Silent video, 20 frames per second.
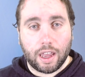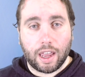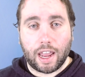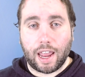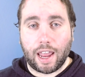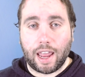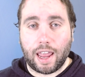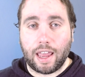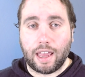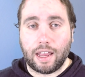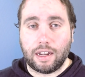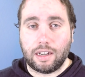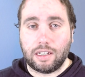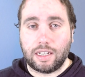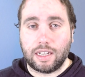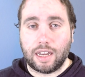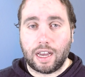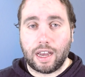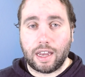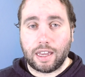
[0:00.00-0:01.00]

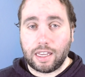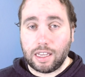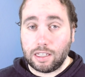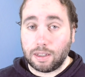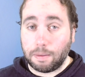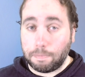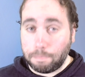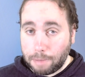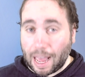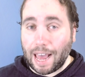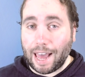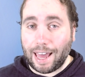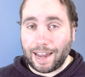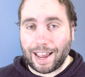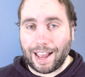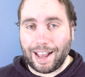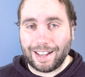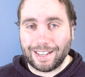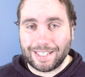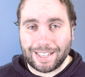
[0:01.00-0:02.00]
and he's a
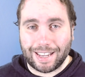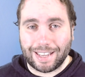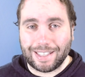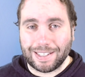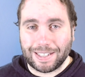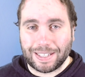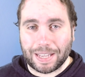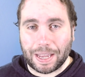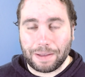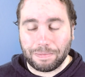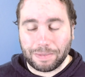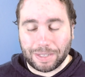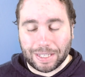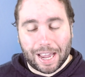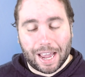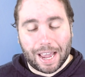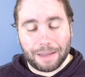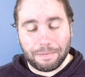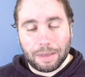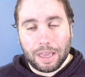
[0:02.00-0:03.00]
badass at the same
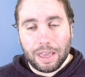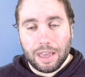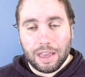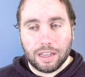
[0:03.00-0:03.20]
time.